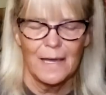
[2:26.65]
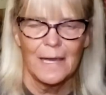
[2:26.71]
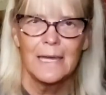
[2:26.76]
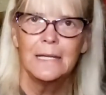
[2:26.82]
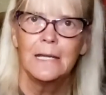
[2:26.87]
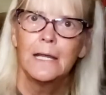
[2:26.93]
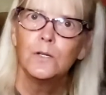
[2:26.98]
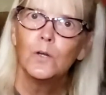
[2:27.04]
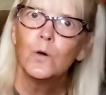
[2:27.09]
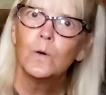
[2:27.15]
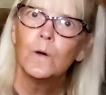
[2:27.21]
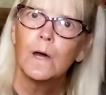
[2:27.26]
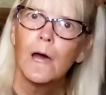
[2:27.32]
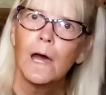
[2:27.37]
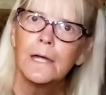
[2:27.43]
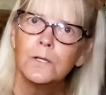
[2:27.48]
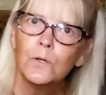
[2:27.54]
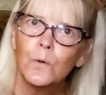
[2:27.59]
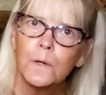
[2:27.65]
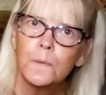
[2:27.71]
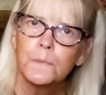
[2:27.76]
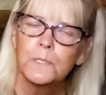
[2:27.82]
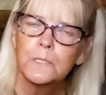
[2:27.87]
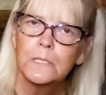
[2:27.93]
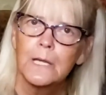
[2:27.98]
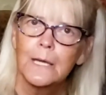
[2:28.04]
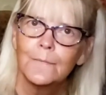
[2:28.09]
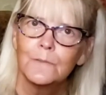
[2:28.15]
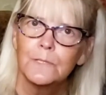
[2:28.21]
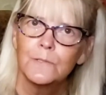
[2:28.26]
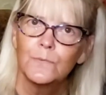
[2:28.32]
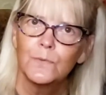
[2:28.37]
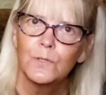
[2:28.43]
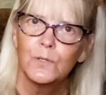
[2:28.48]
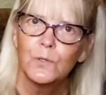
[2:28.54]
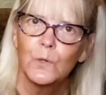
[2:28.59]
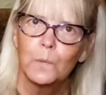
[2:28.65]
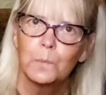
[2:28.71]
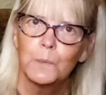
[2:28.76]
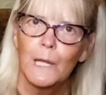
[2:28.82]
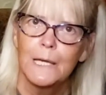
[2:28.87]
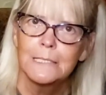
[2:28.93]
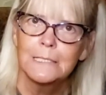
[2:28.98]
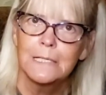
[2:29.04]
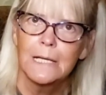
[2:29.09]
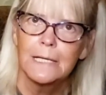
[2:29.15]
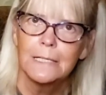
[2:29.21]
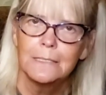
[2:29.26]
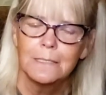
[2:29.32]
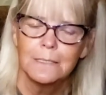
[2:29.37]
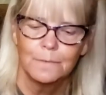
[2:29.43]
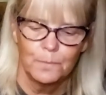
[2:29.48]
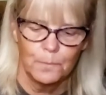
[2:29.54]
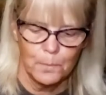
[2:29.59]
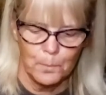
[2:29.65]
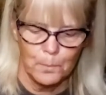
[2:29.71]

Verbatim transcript: And I know I know I was going to have this video up last night,